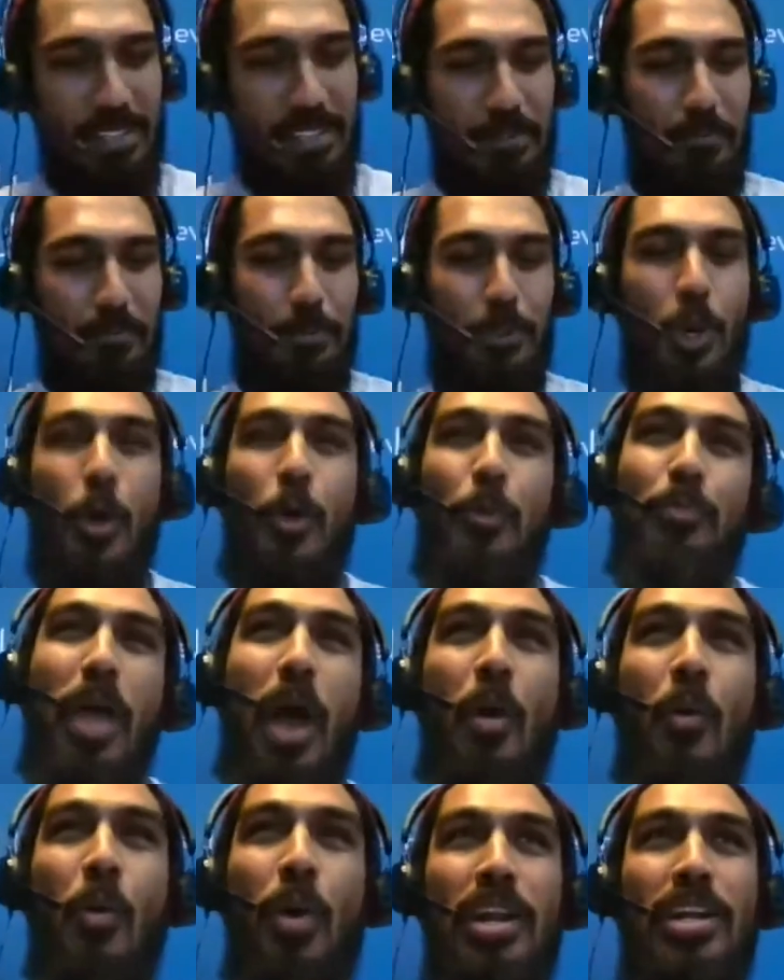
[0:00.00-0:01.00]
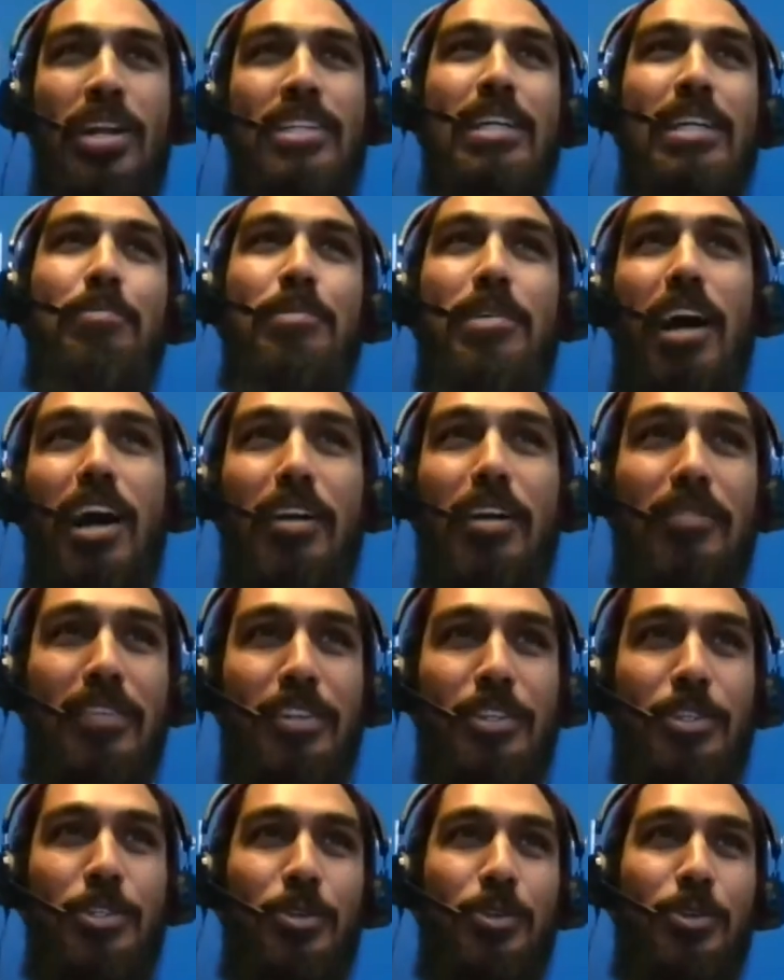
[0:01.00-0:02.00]
So I want to deep dive
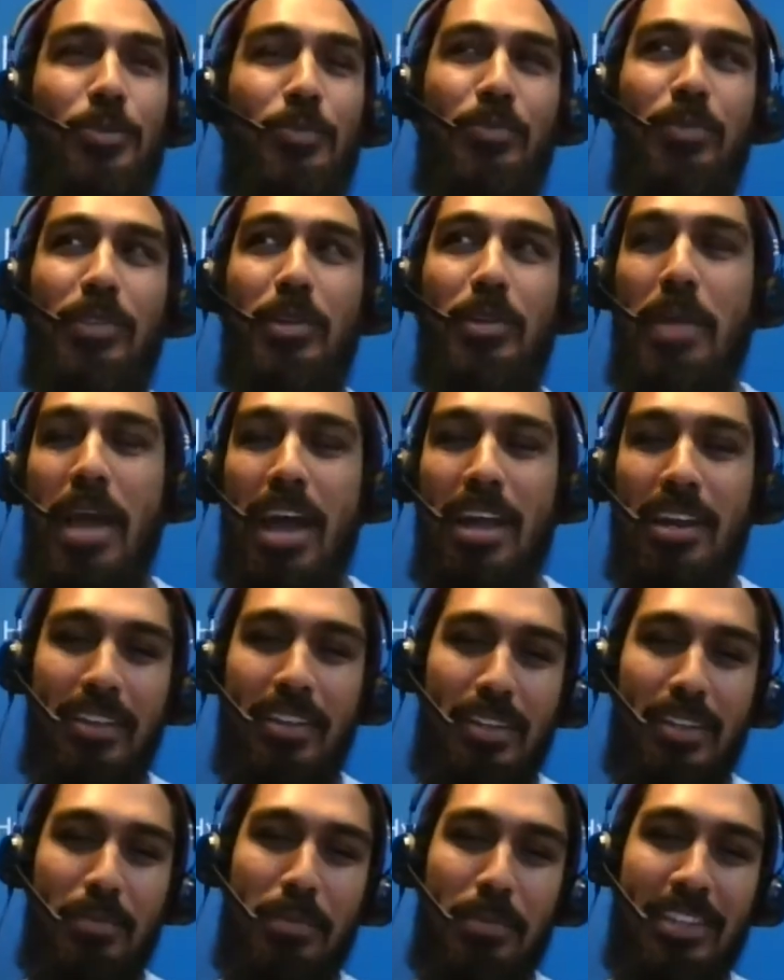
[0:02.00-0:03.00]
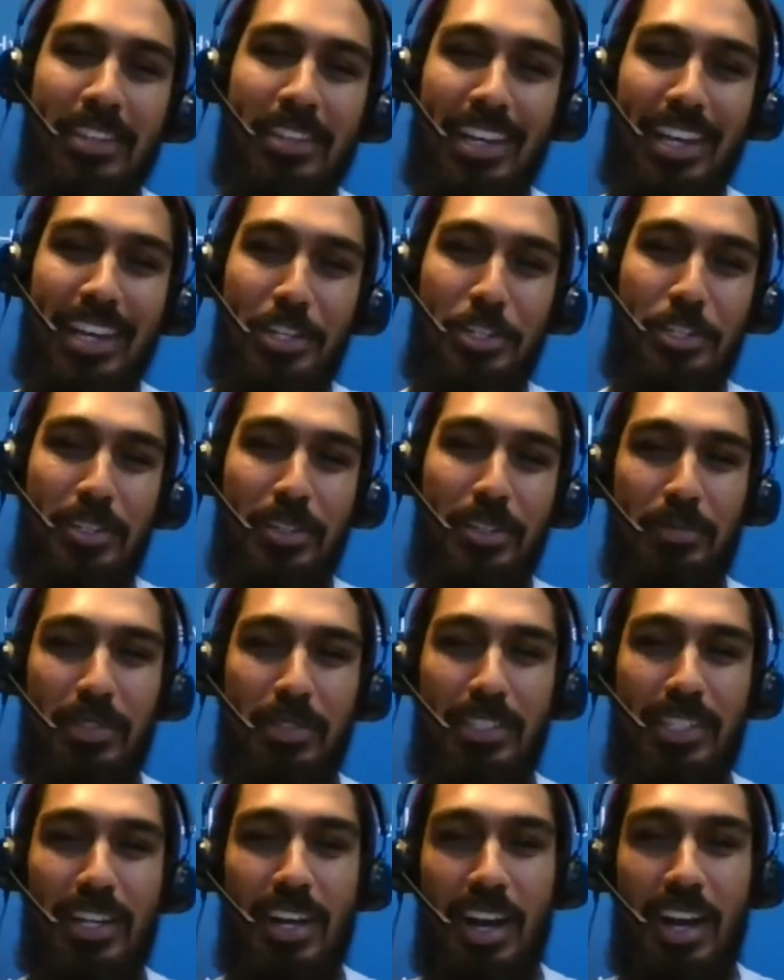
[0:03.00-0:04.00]
into the man, the myth, the legend,
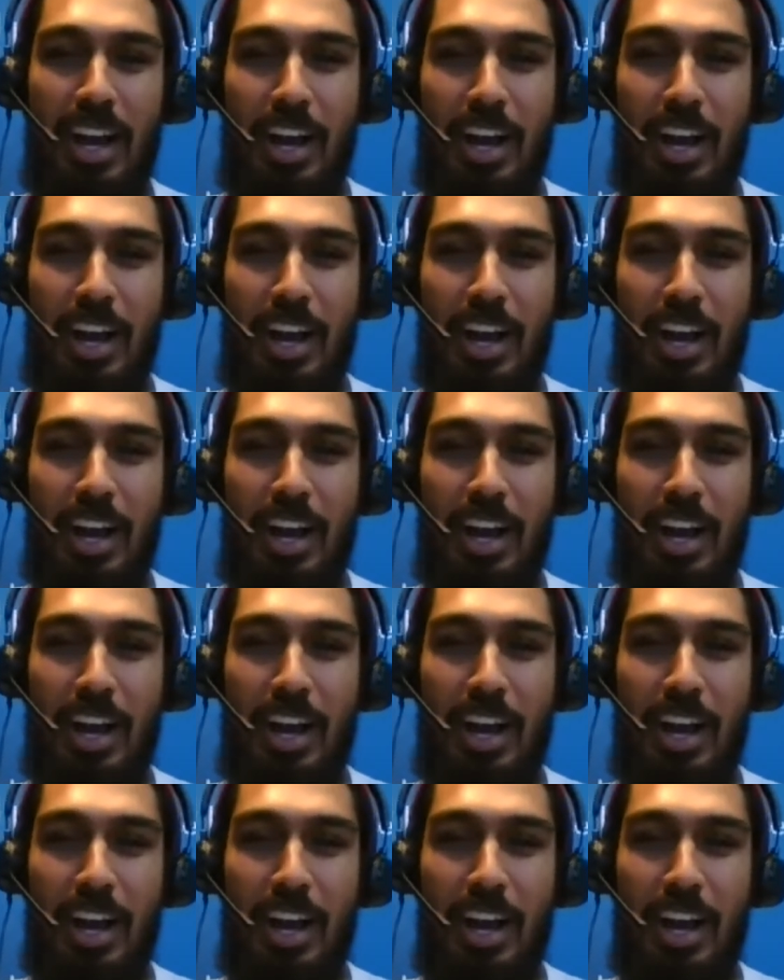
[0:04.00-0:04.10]
Mr.